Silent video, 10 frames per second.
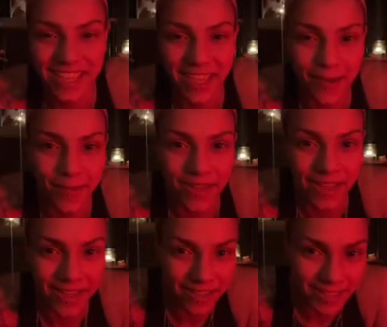camera
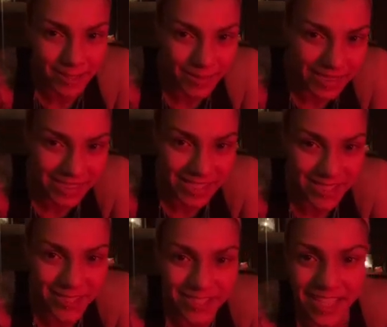here. That's my
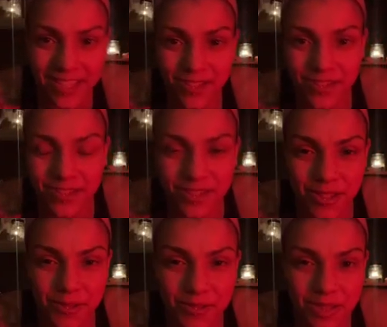sister's candle,
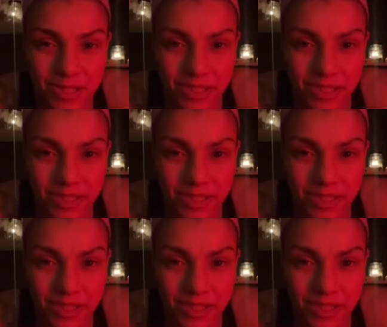so